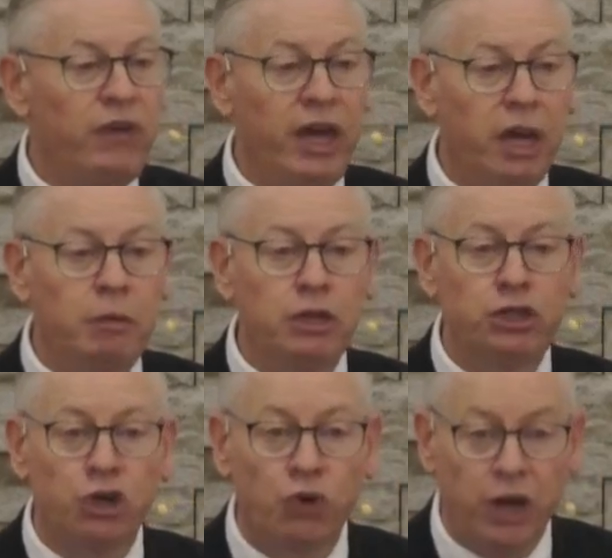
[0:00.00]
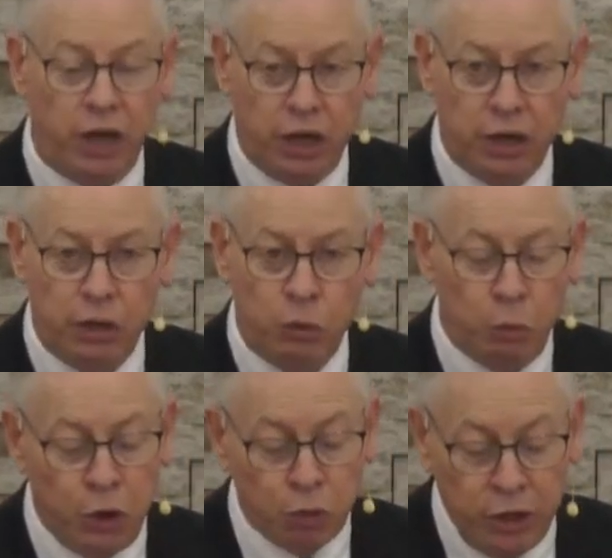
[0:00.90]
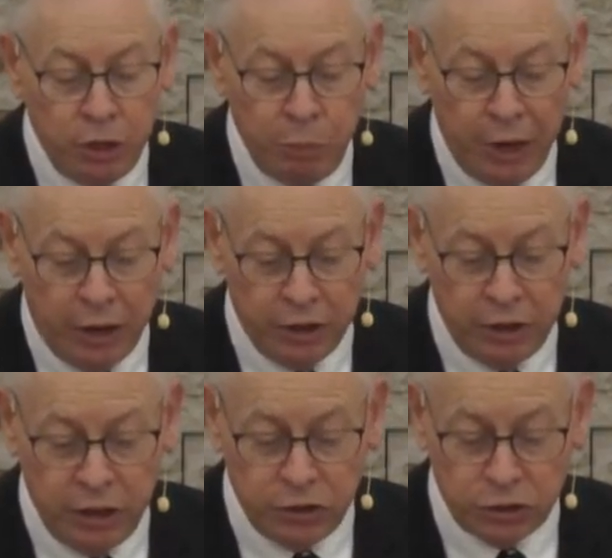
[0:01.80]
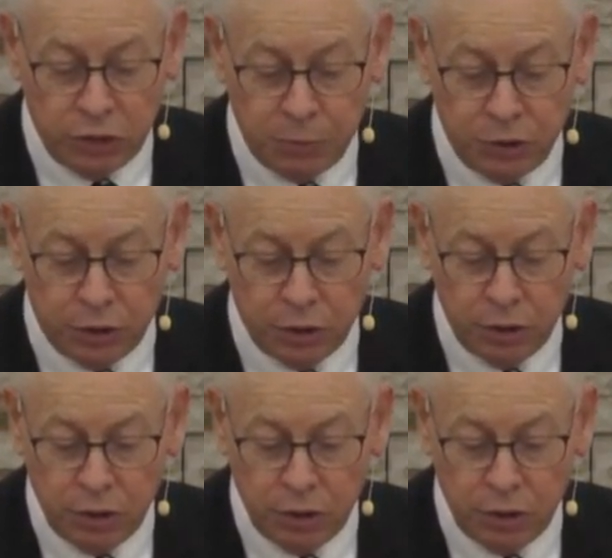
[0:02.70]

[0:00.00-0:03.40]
imagery when we read about it in Scripture